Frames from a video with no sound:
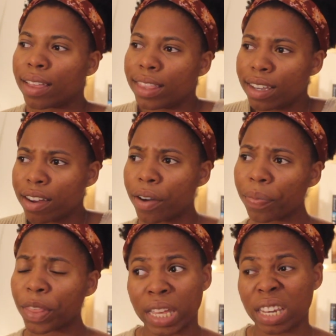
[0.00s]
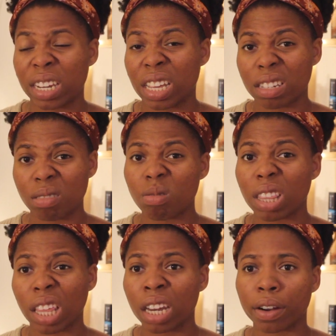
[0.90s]
you know, that can get to
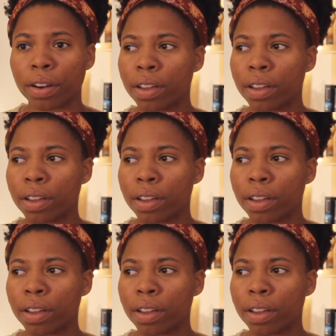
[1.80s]
it later.